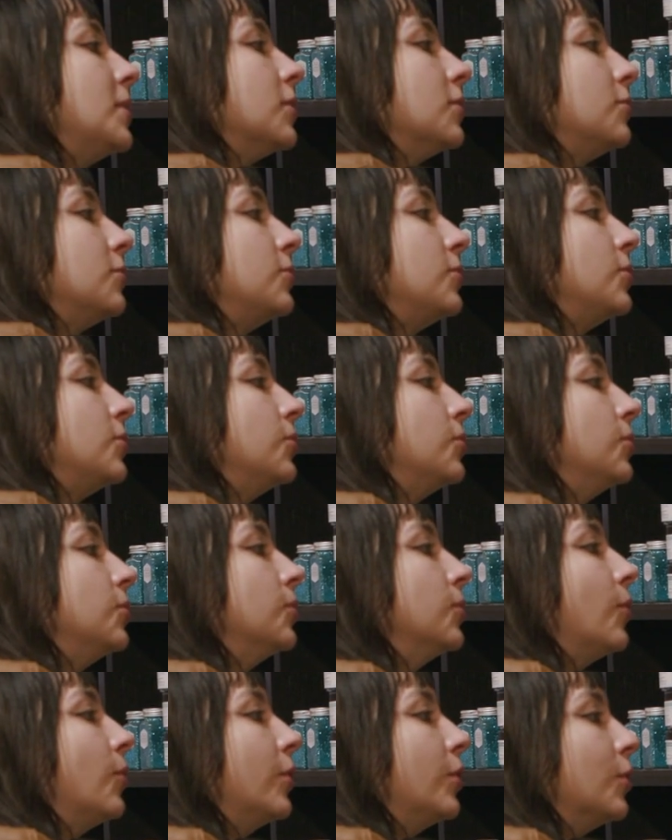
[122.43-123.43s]
a
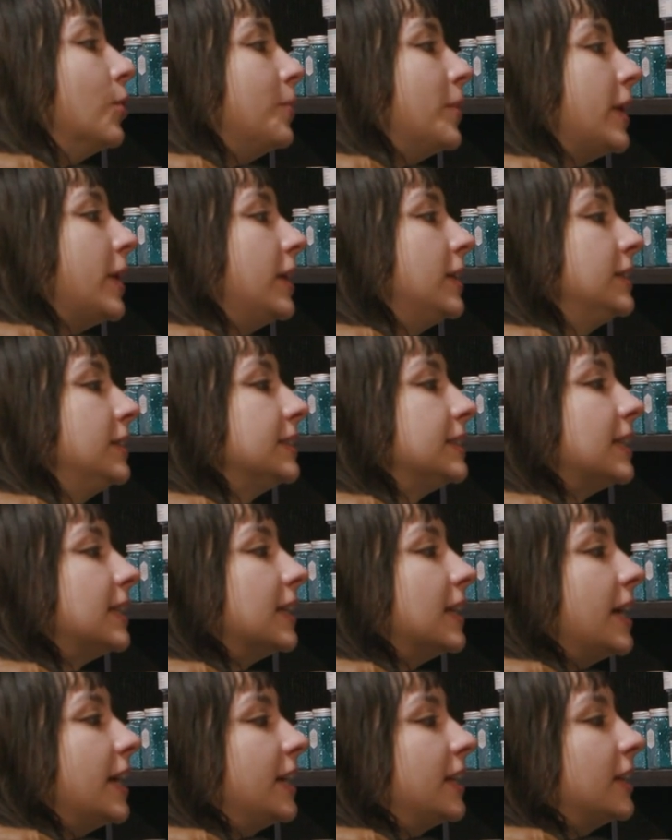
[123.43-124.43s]
few oil paints. I
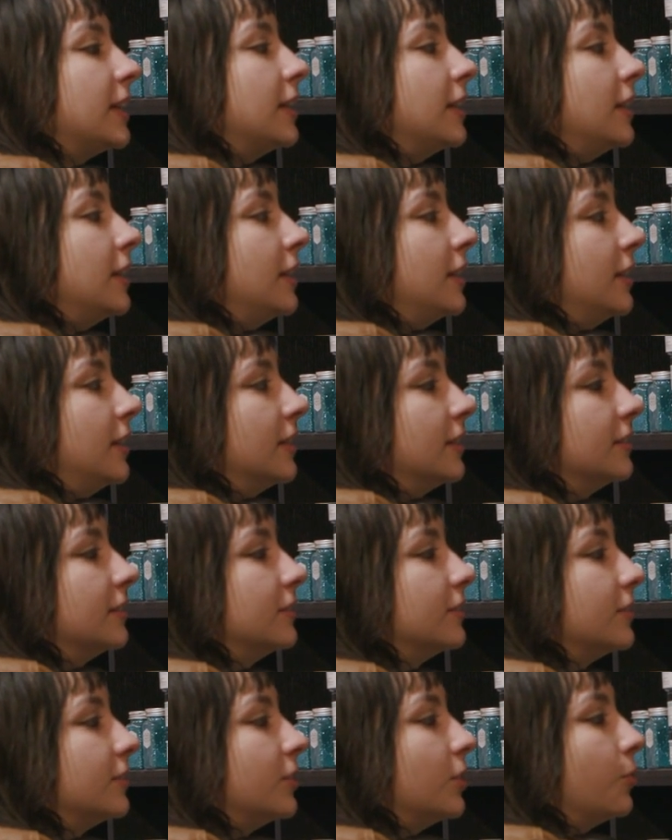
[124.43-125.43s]
like the
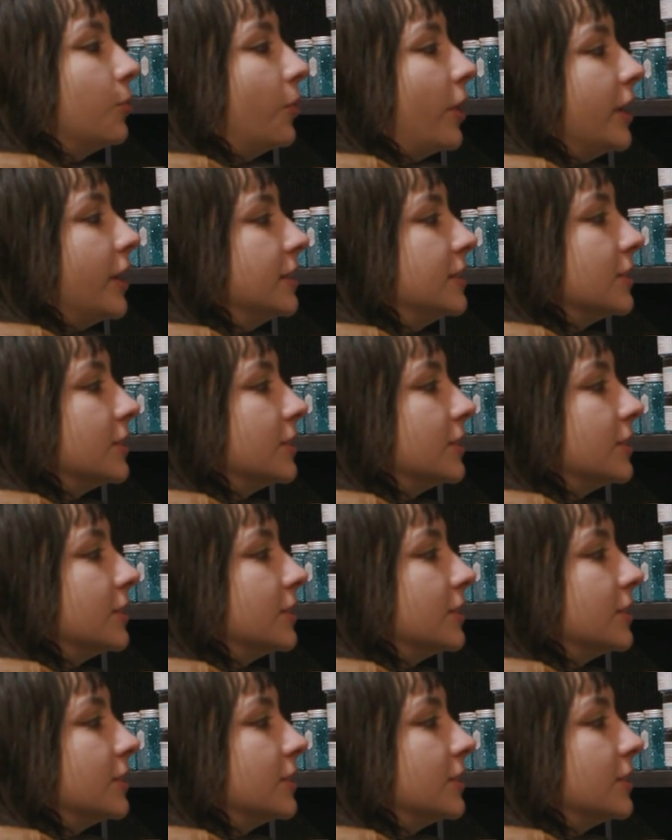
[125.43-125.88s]
reds